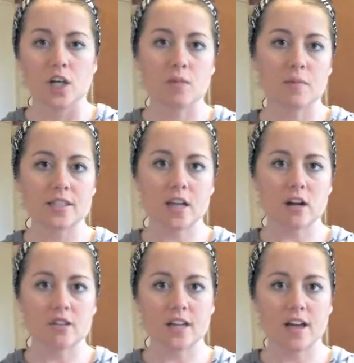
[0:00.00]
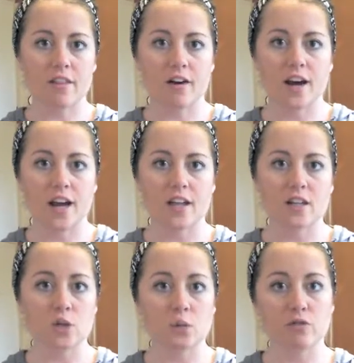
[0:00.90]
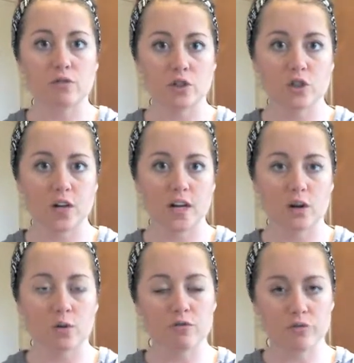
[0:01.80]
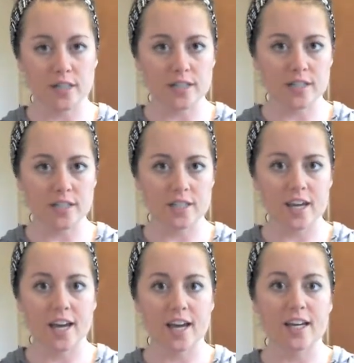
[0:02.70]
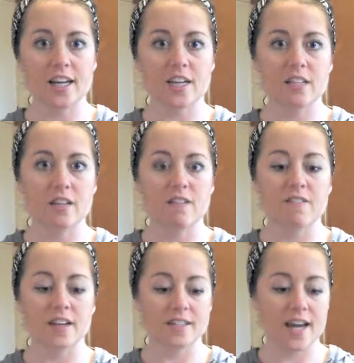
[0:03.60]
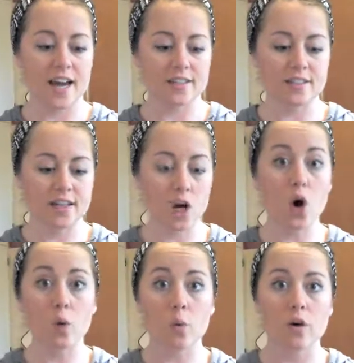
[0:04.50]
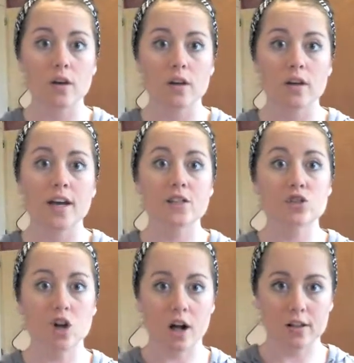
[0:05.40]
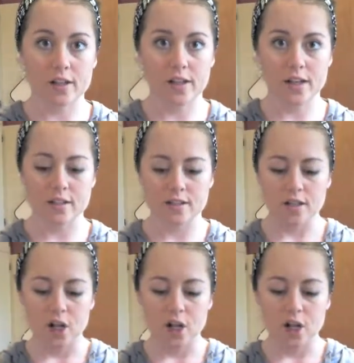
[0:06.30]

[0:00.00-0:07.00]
You mix that all together, and then you refrigerate it or freeze it. And it is fantastic. Oh, it has chocolate in it.